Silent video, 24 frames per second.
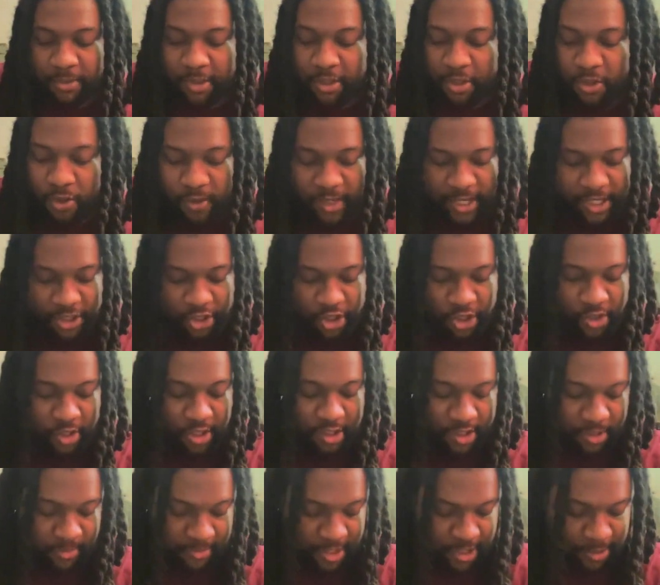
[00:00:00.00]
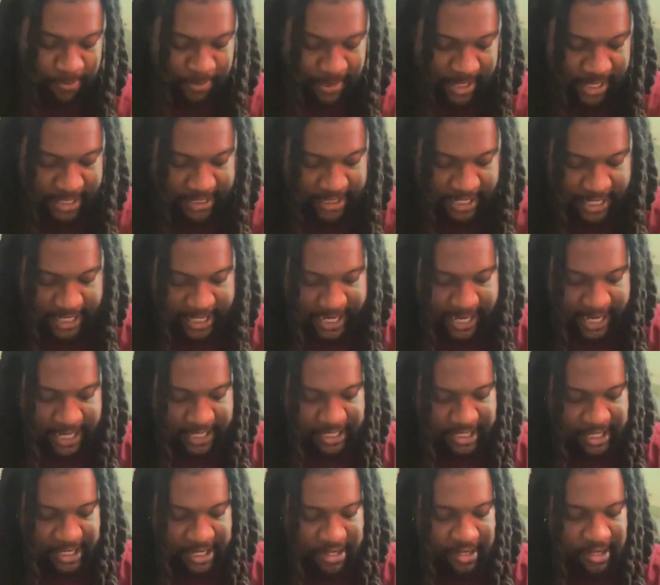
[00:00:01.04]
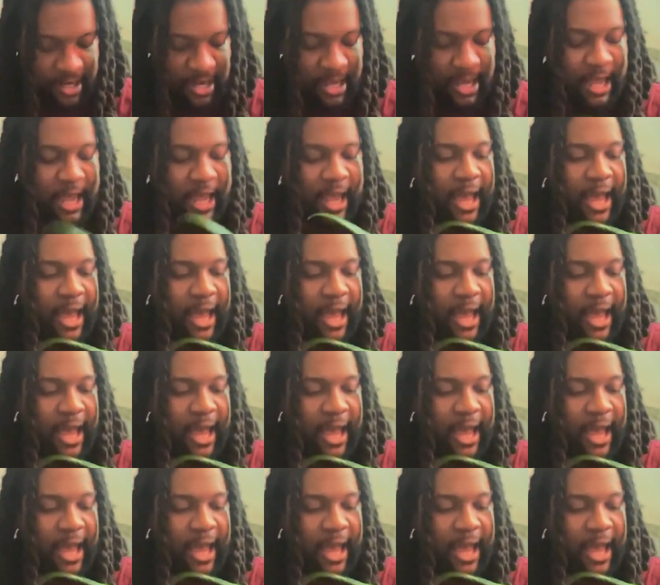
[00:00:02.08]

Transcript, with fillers: I'm gonna go ahead and show y'all some of these plants I got in here.